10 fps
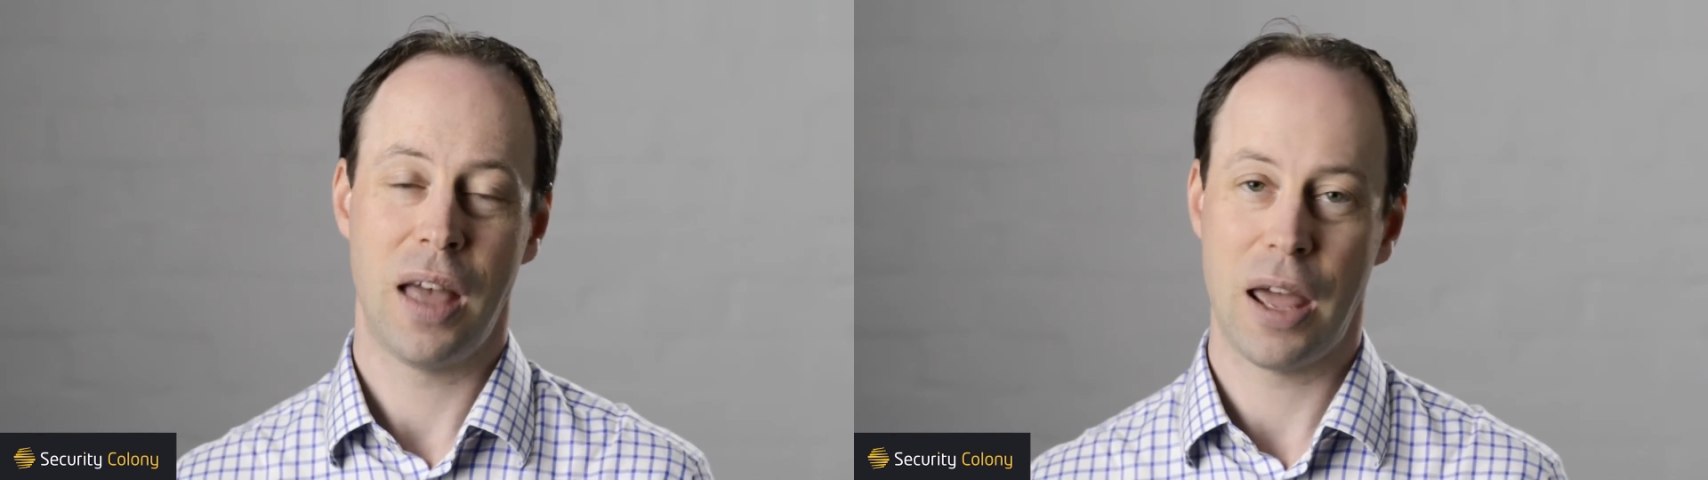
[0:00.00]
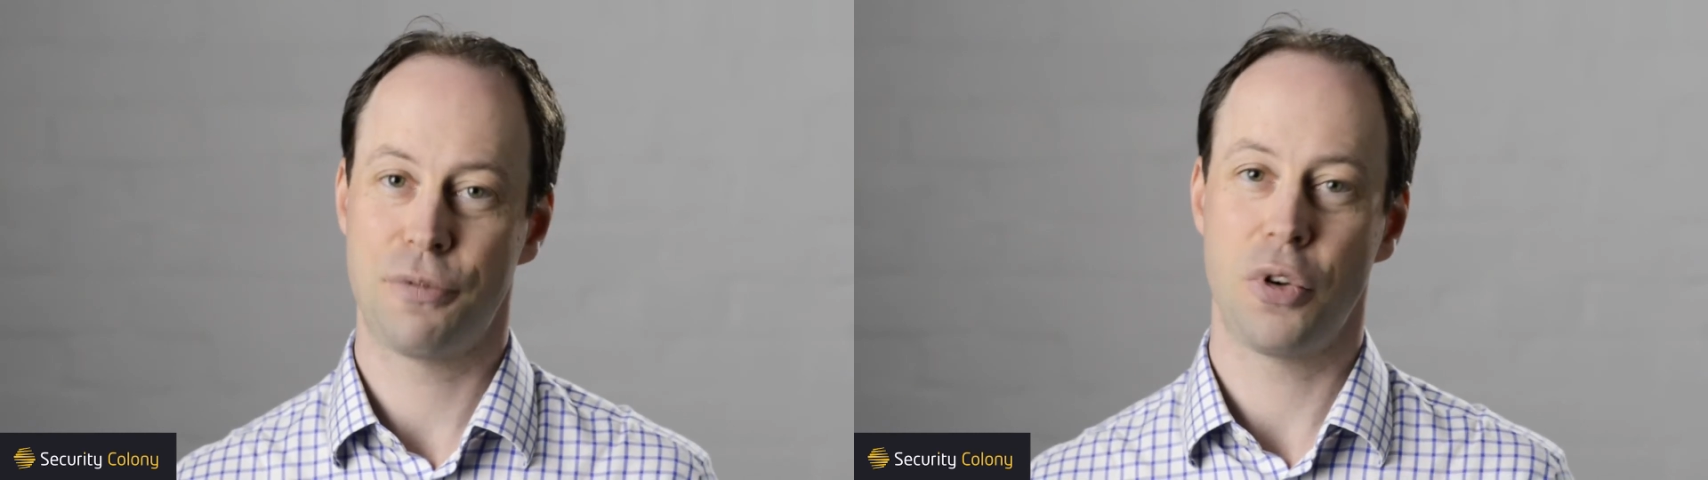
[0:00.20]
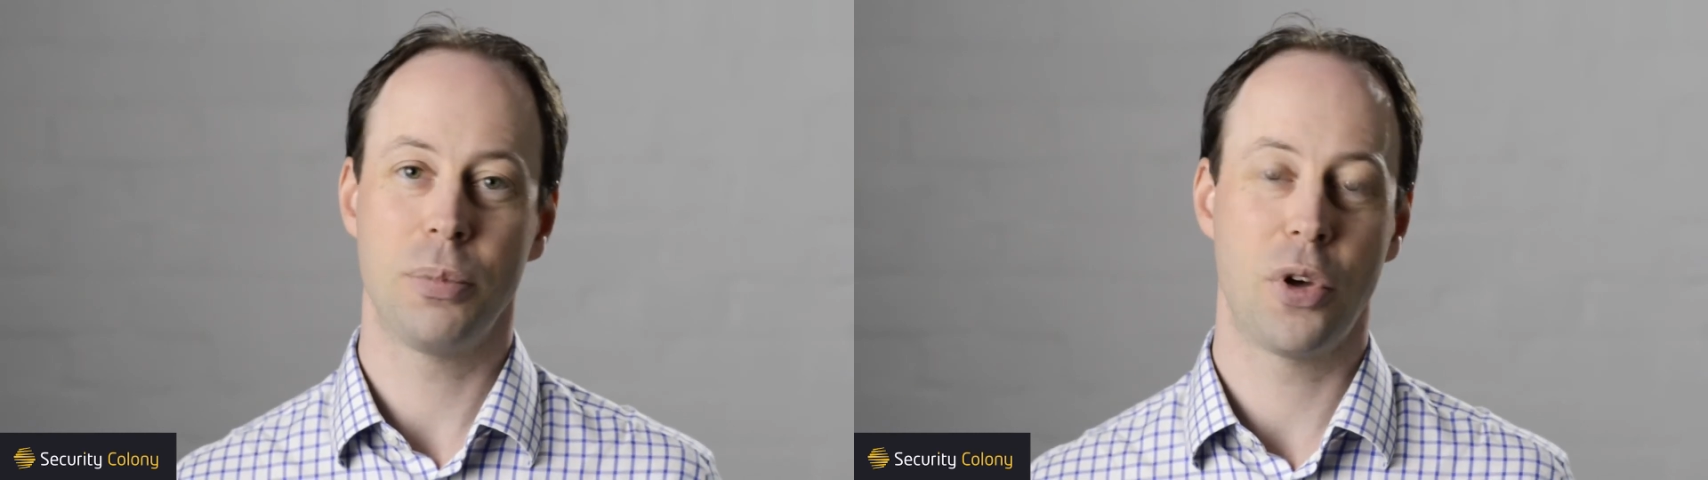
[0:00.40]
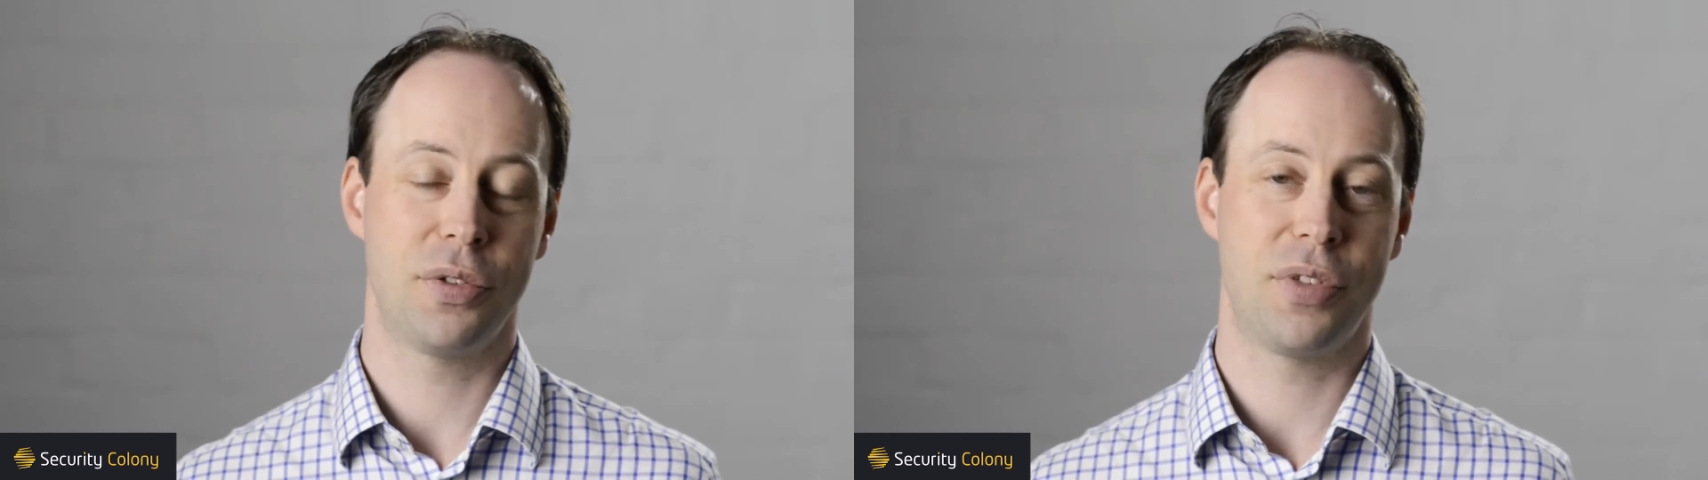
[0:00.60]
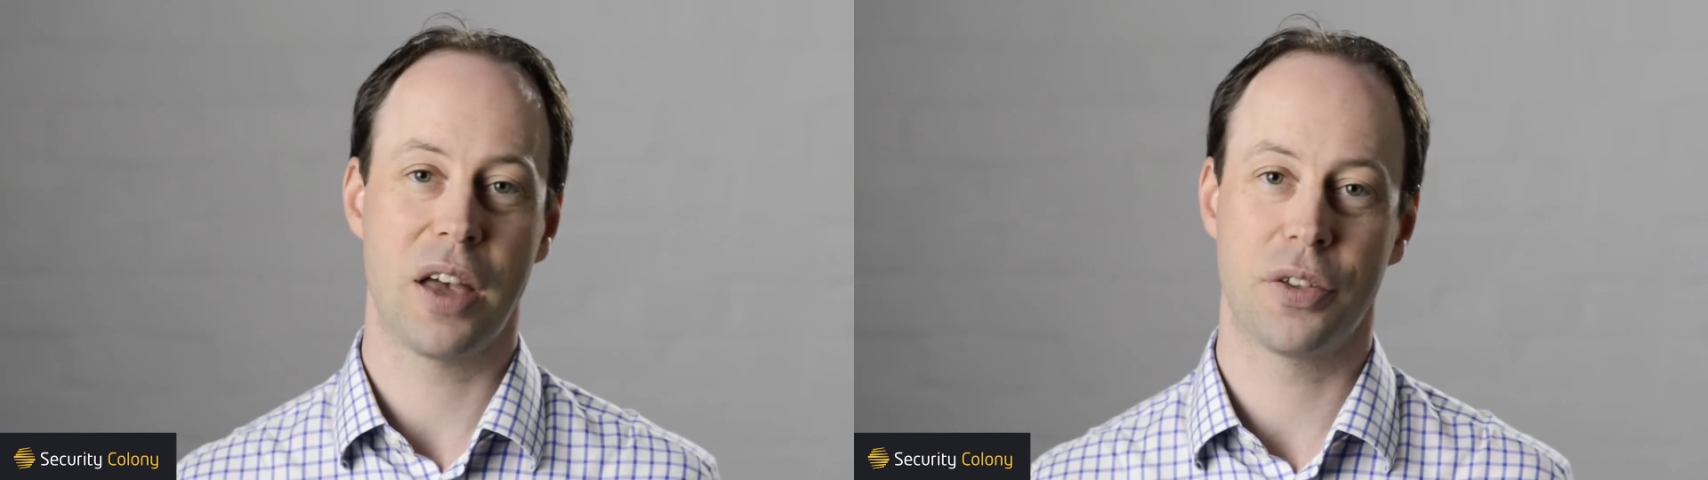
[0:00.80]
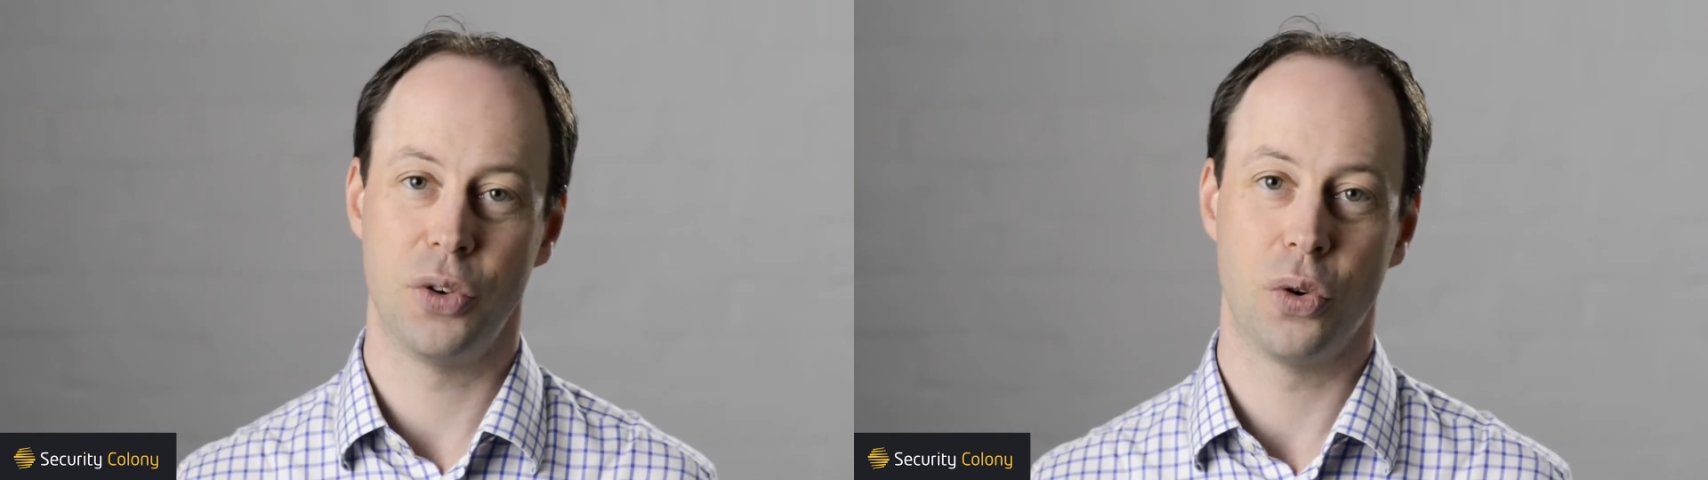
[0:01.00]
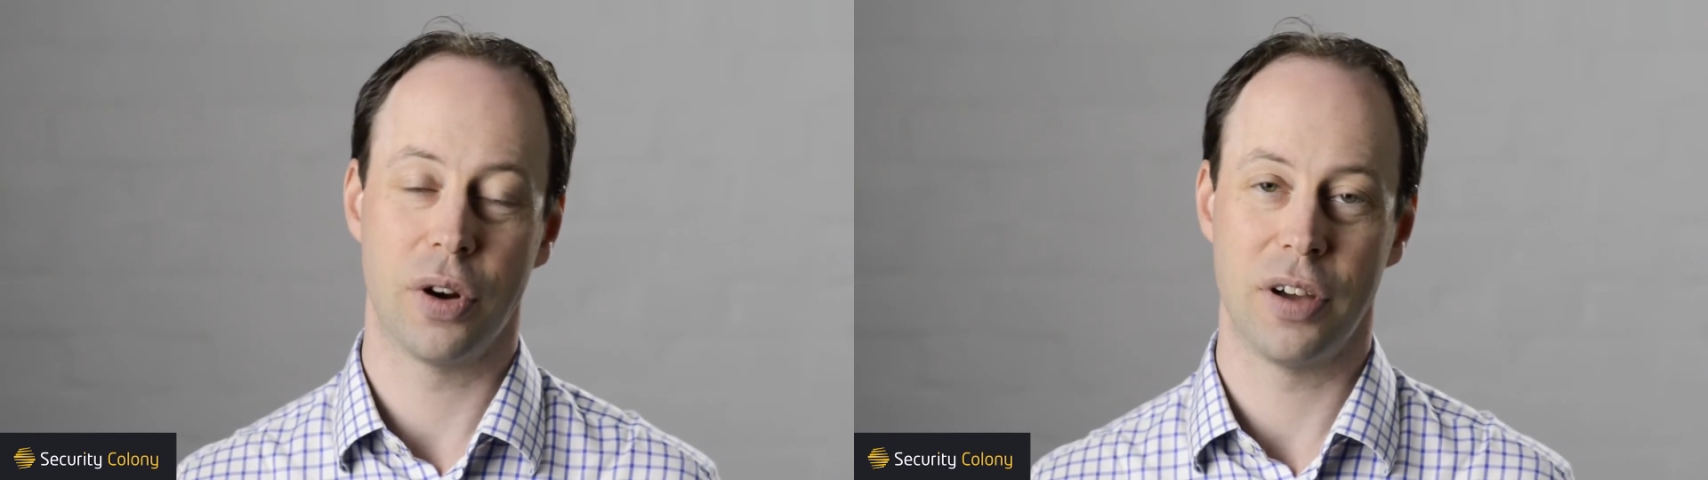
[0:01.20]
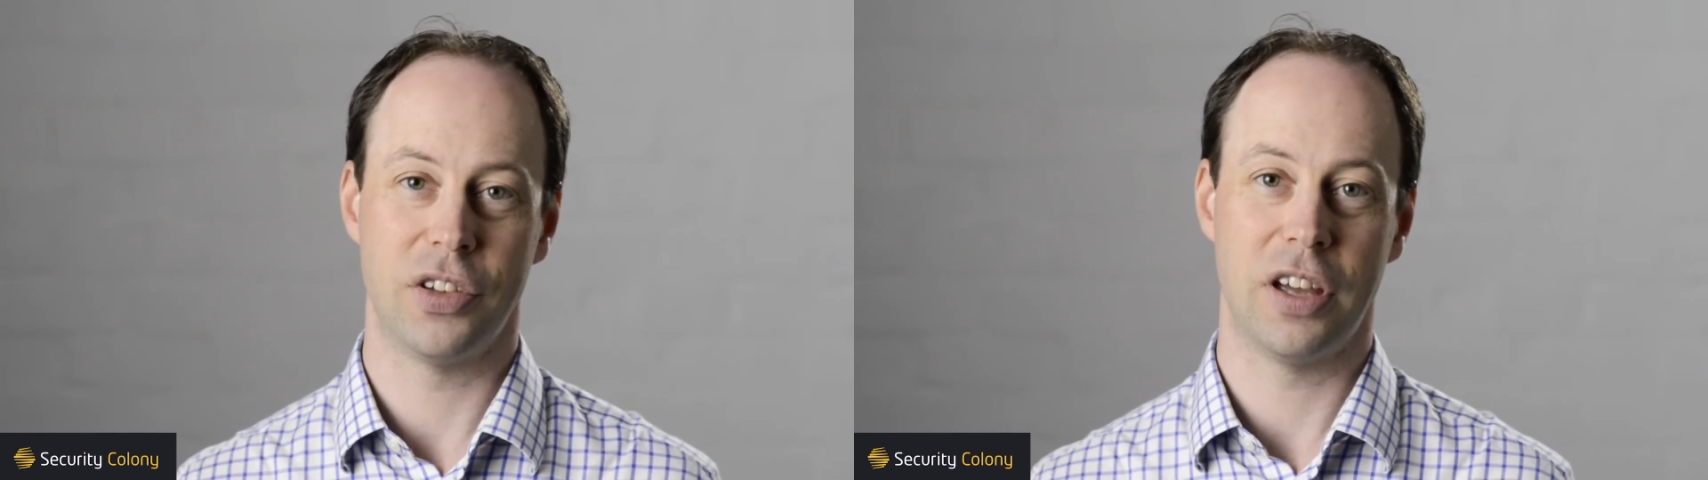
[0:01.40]
And from those 1,000
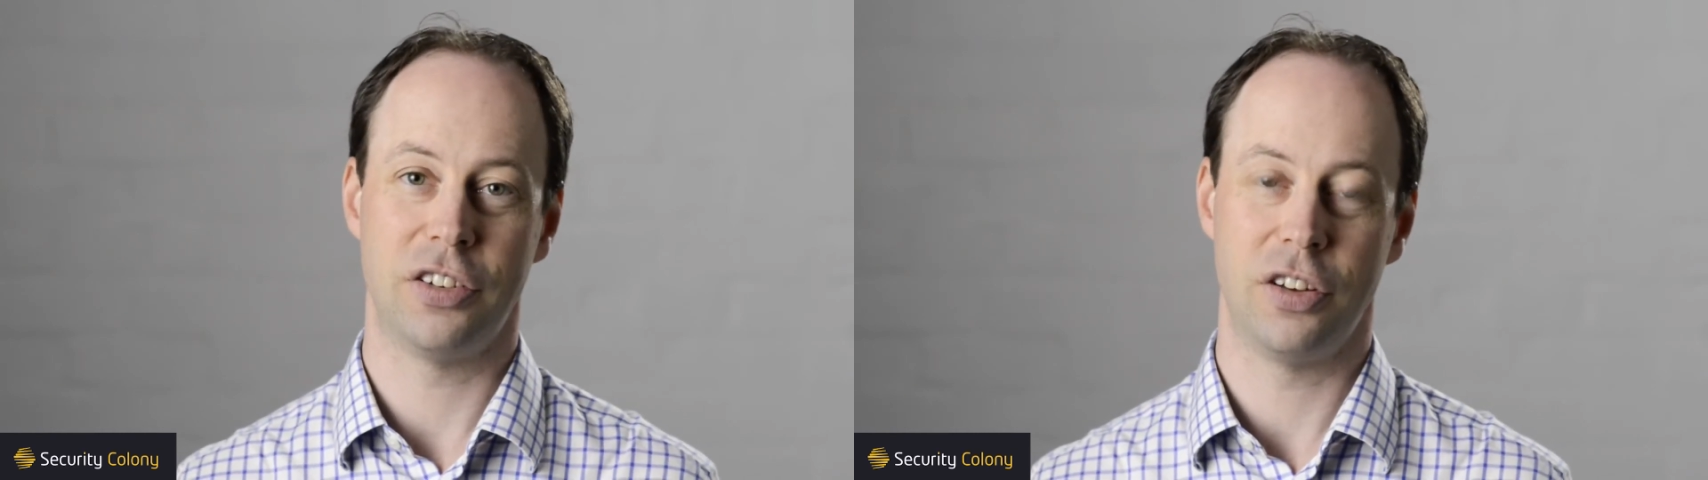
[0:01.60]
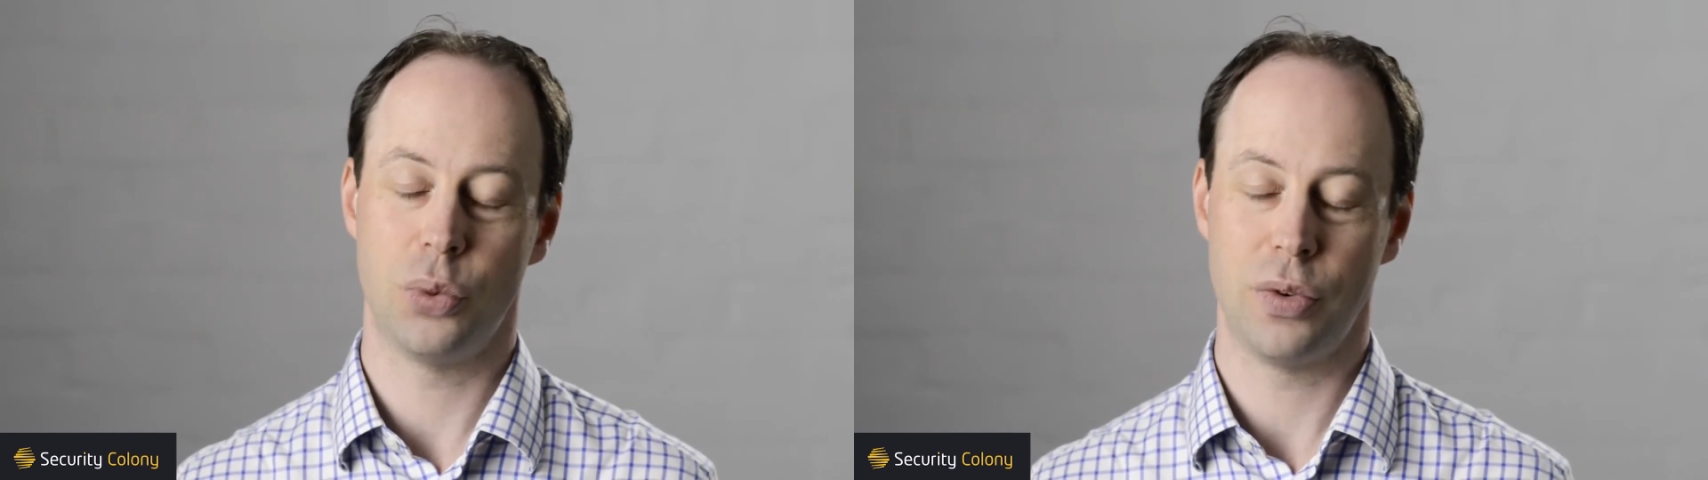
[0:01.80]
organizations,